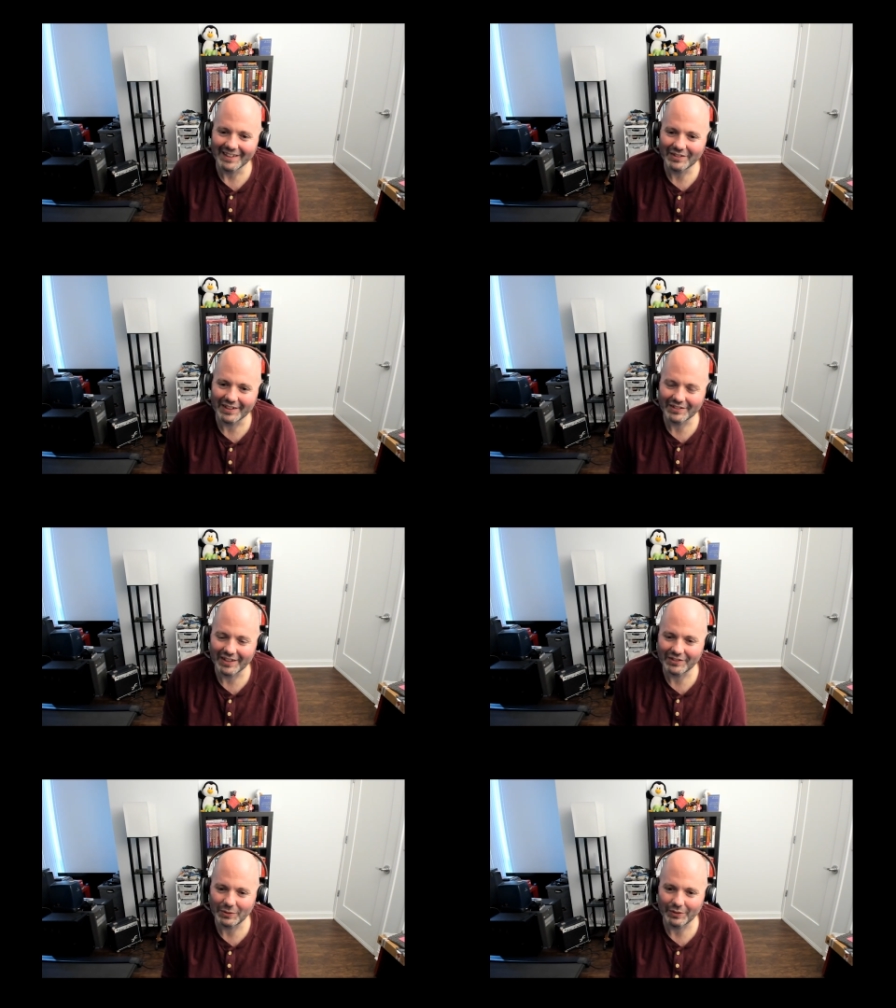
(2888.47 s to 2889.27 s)

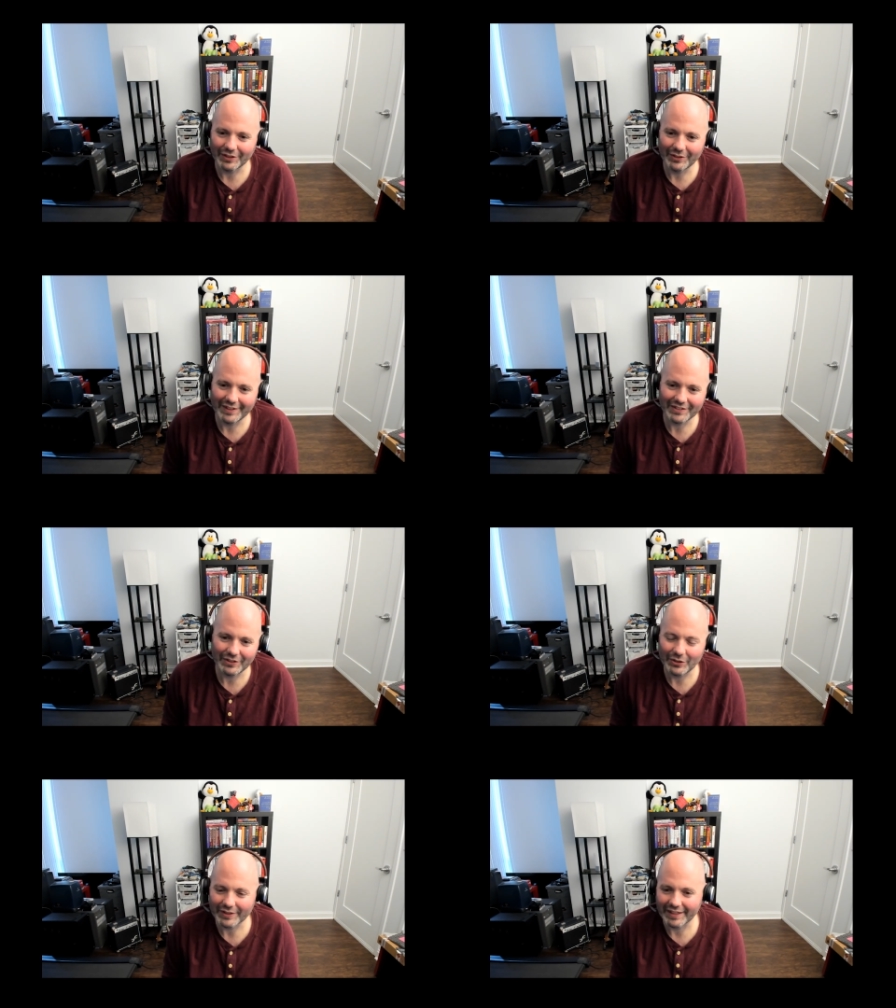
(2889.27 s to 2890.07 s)
as you were alluding
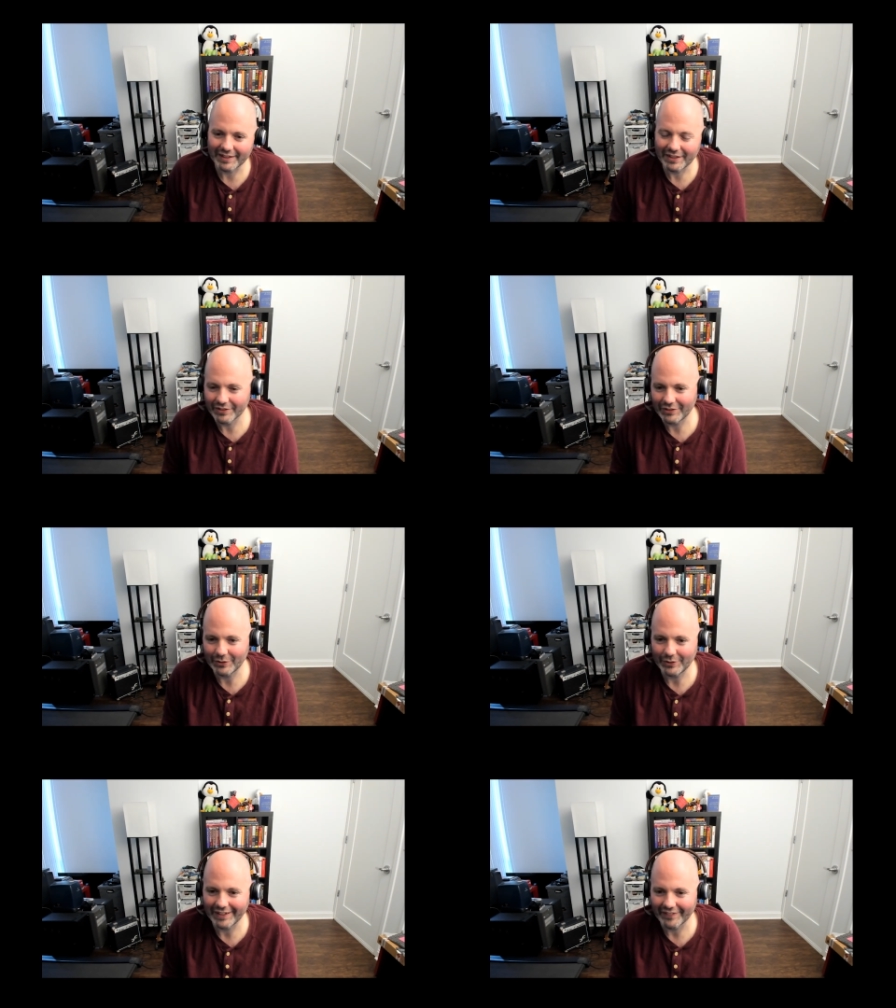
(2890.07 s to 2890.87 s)
to, you'll get a year or
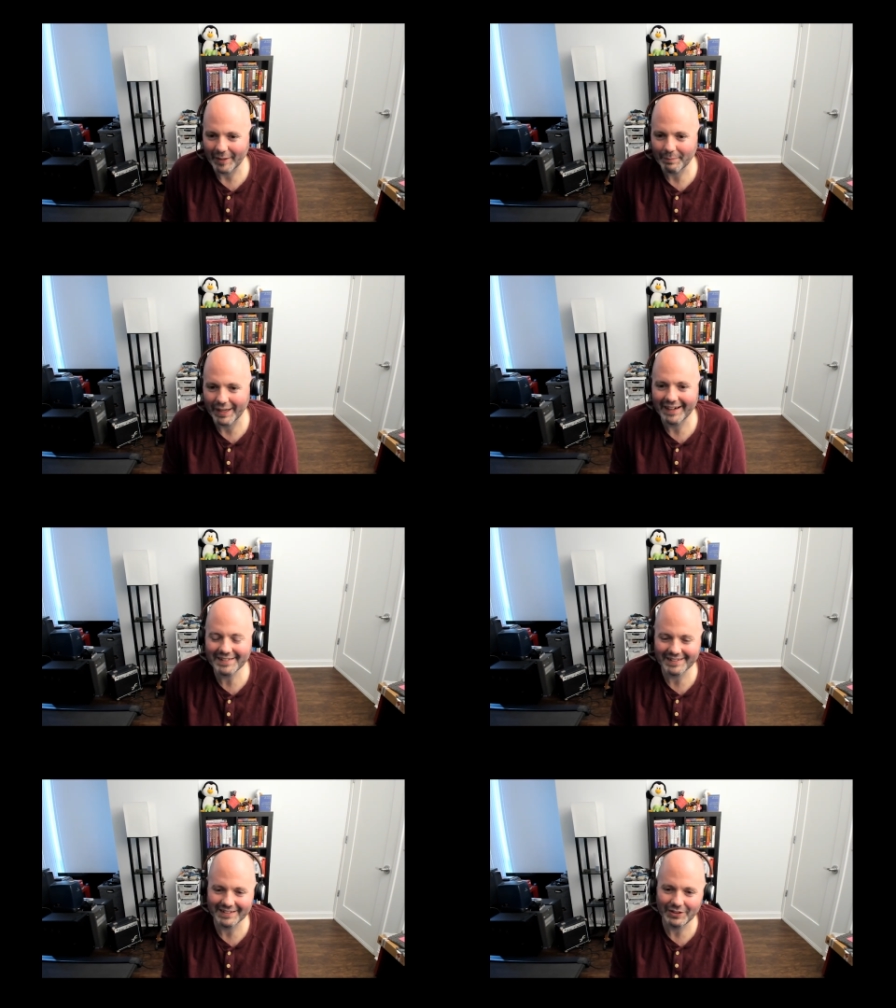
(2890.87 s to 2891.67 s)
two down that
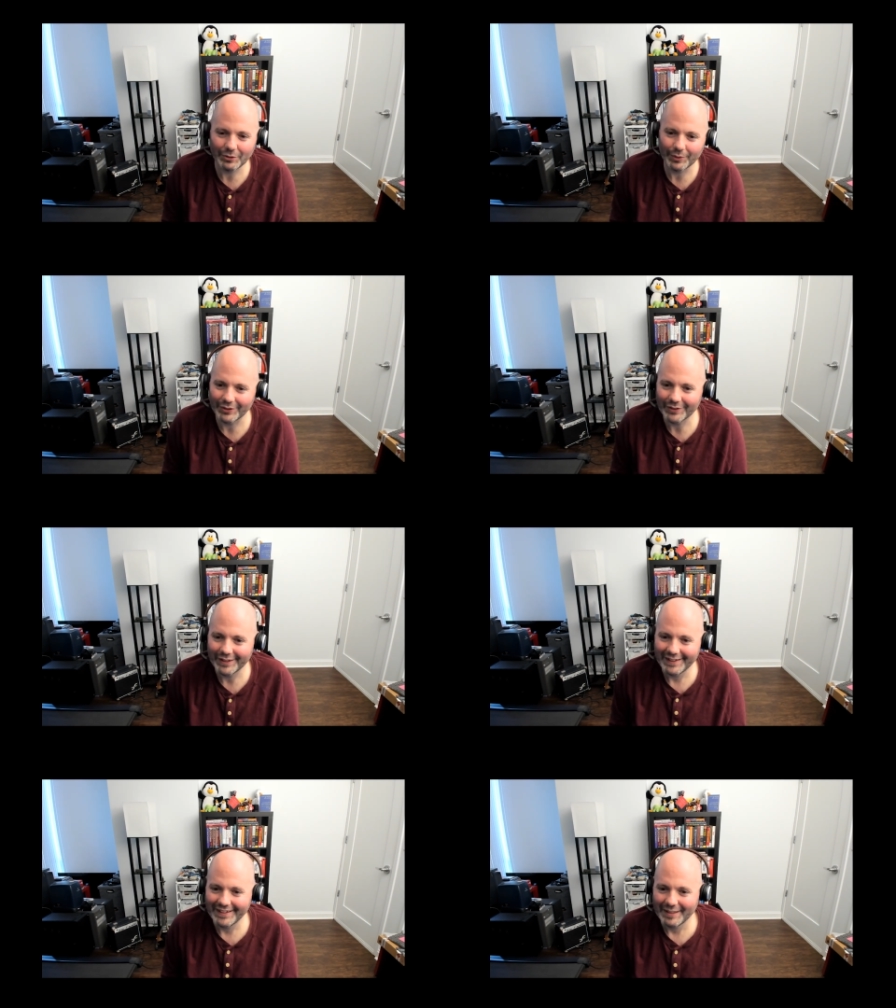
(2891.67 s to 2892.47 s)
path, and you will
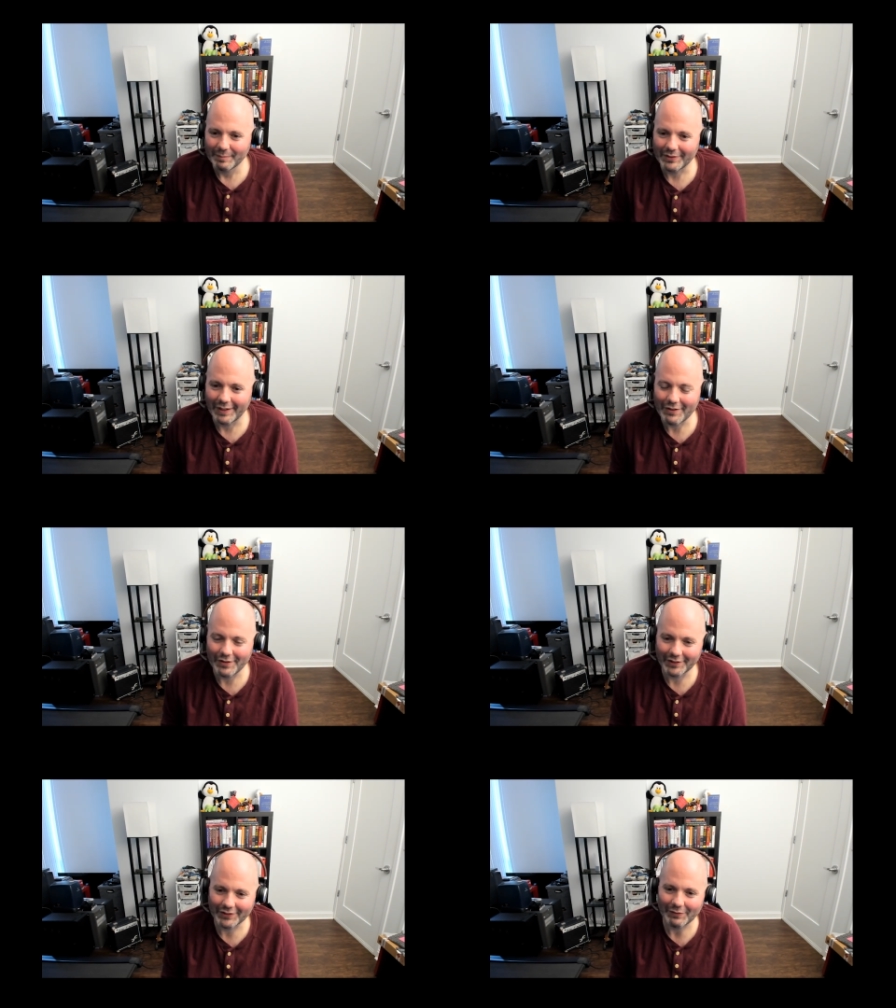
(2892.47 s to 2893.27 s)

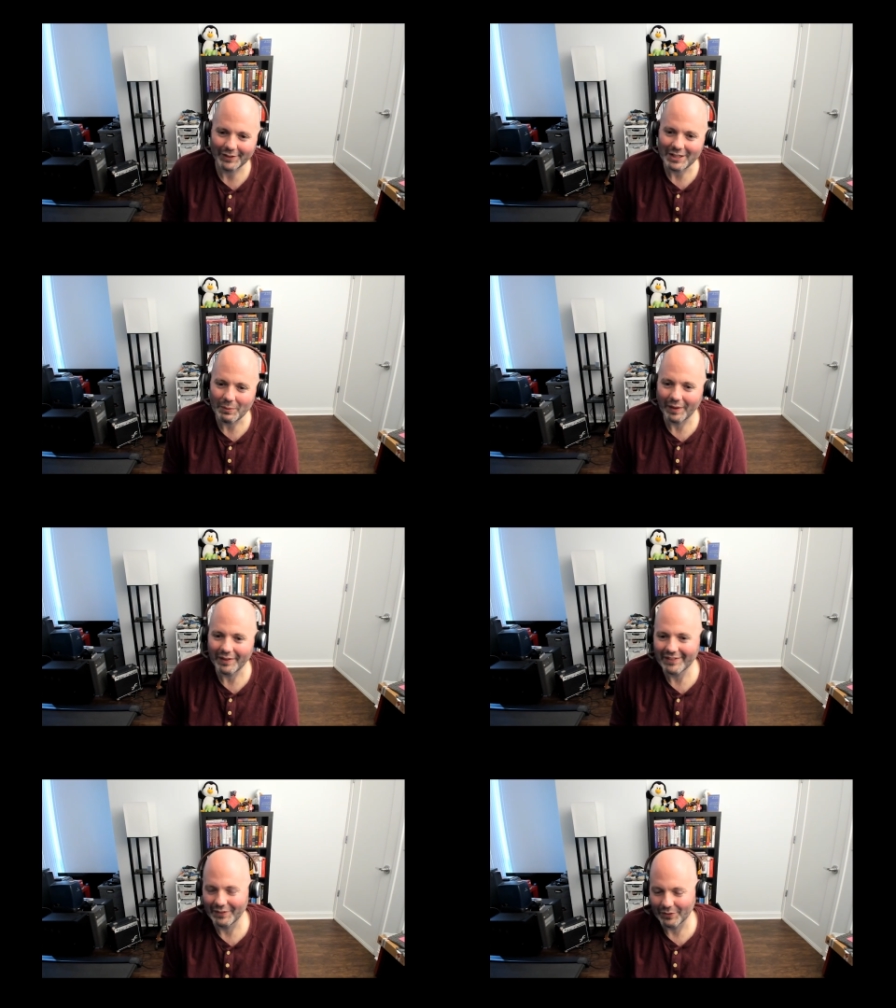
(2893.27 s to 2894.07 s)
potentially discover that you
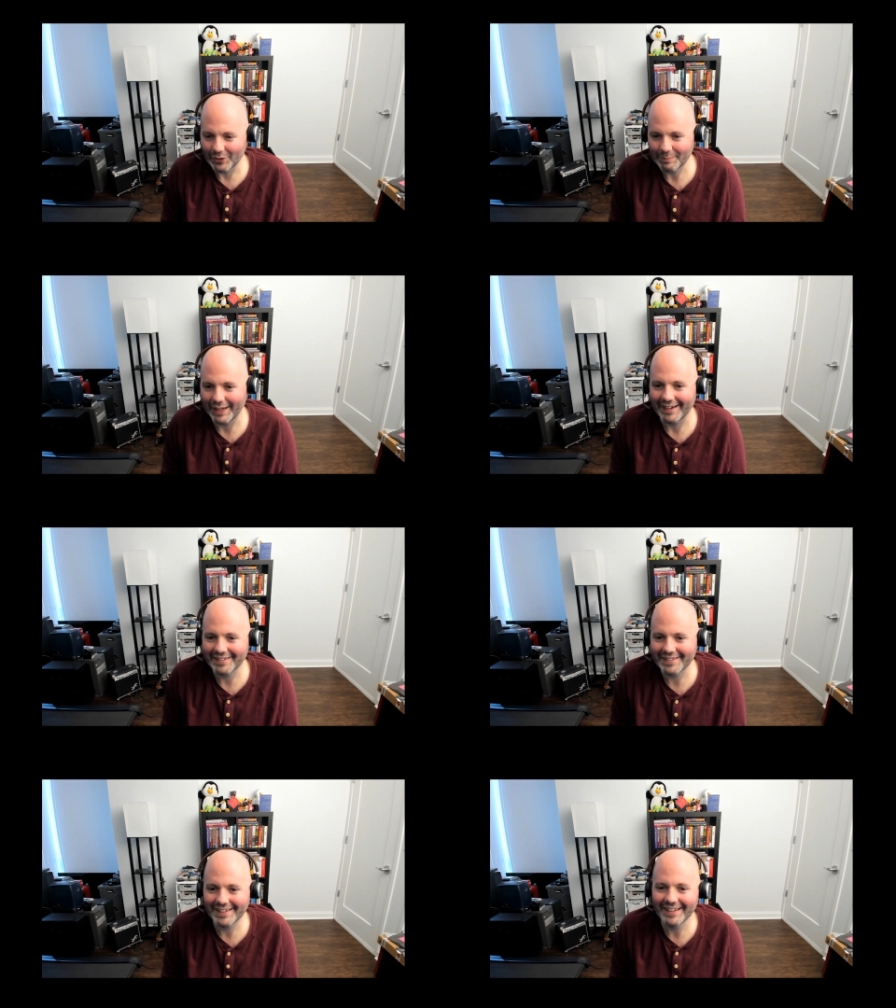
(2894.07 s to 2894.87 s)
went down the wrong
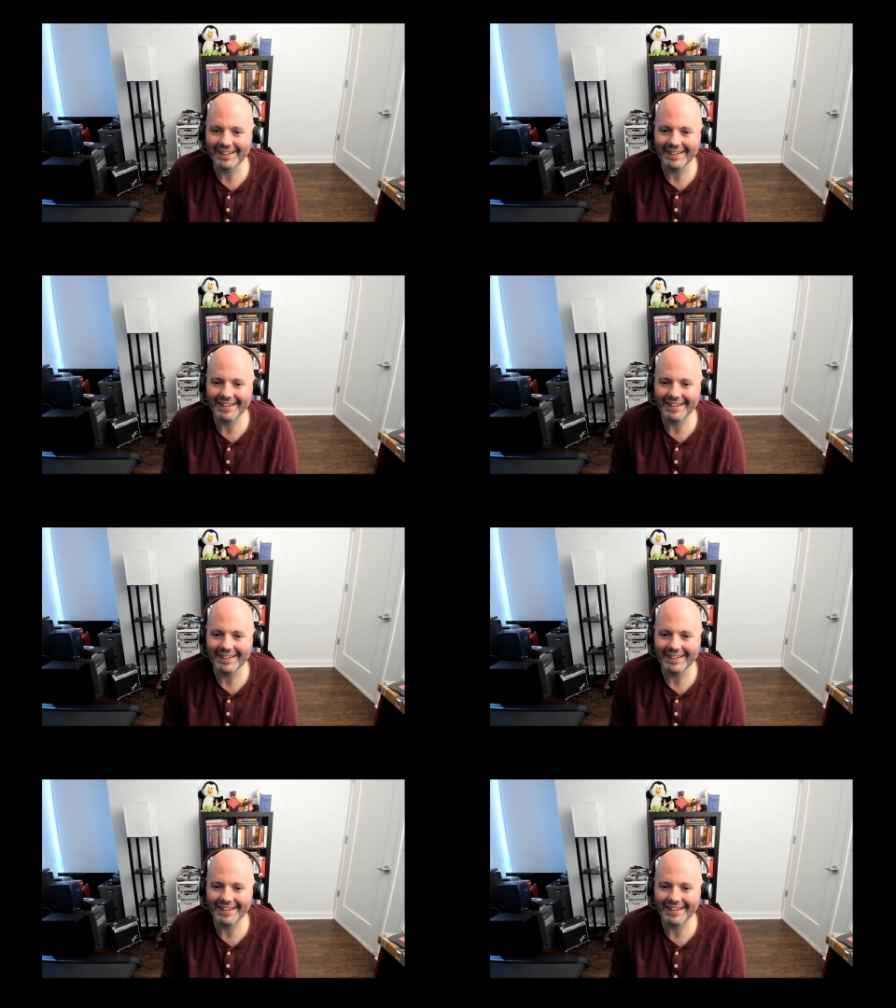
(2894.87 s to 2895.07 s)
path.